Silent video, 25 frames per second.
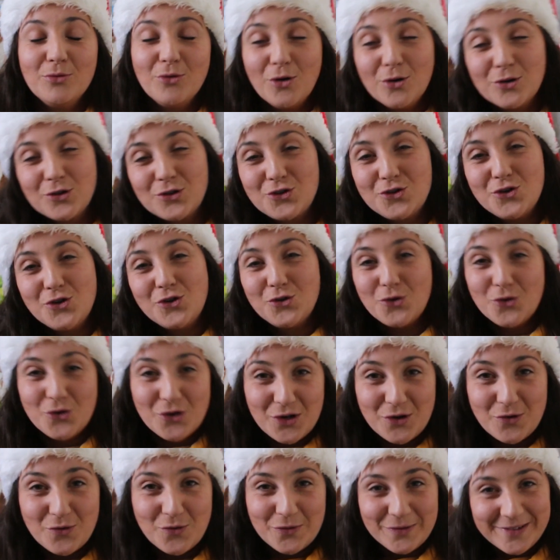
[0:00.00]
Ross
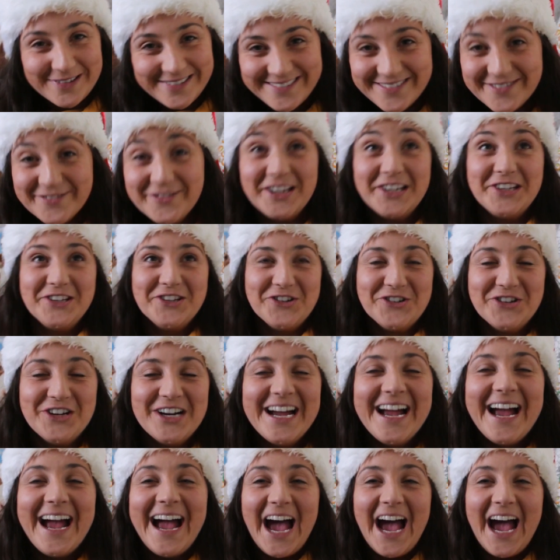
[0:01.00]
tutorial video.